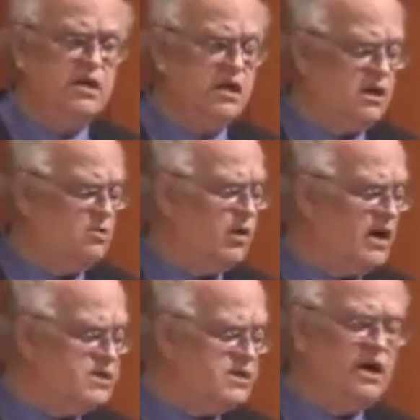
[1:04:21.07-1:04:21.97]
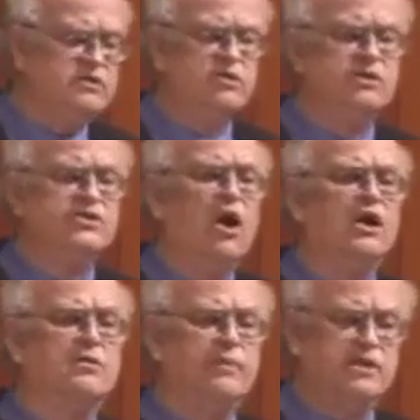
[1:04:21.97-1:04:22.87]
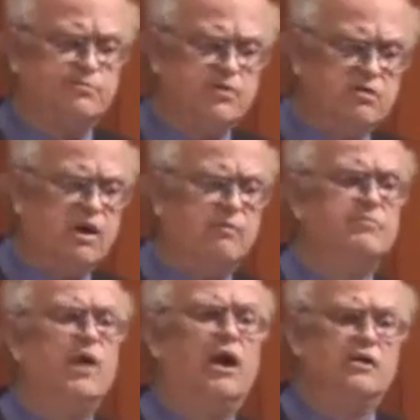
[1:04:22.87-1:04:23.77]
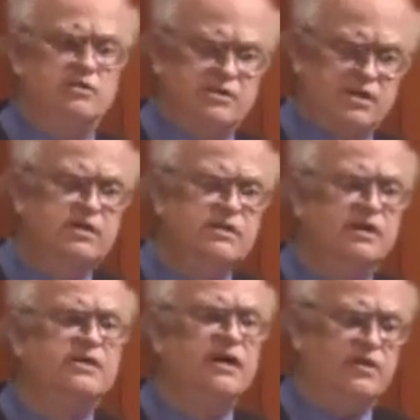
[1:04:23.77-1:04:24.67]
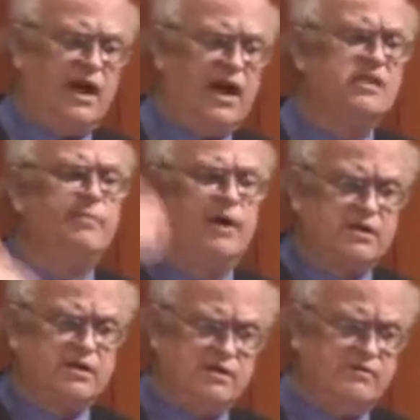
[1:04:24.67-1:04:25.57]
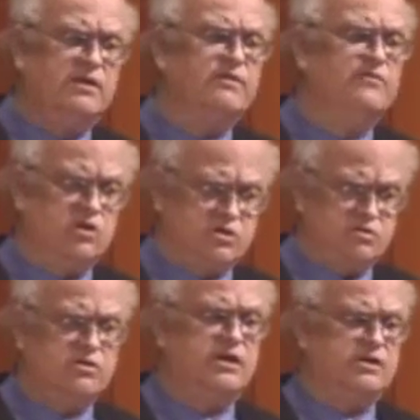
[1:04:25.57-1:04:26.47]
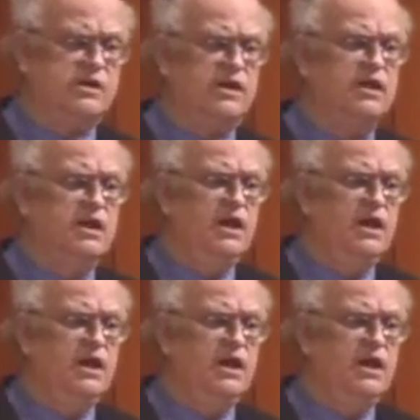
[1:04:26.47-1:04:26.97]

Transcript: Uh, what I did not do is talk about the programming models. That's another aspect of the vertical cut set.